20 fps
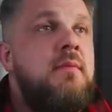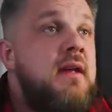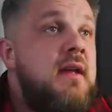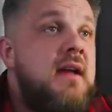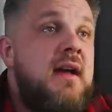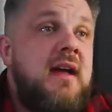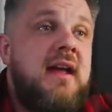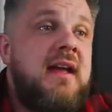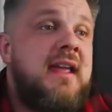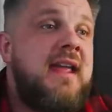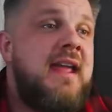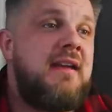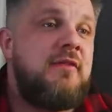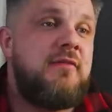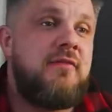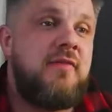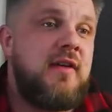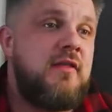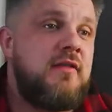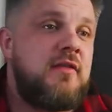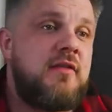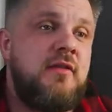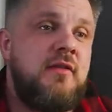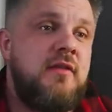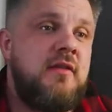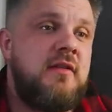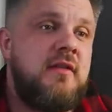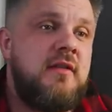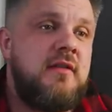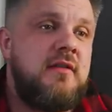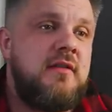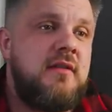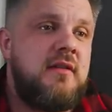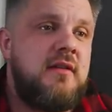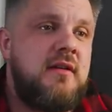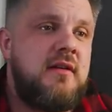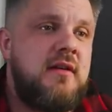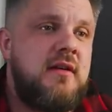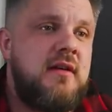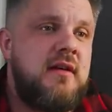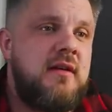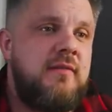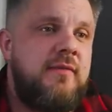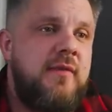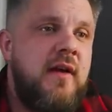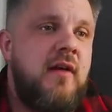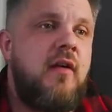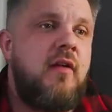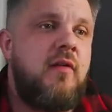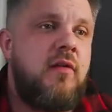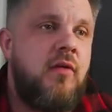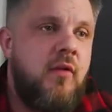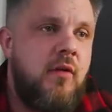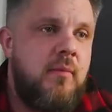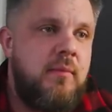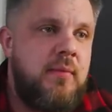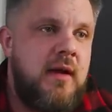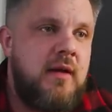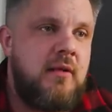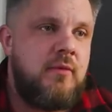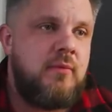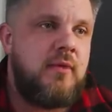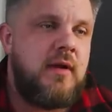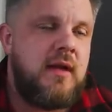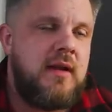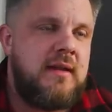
But again, felt good. Felt a lot better.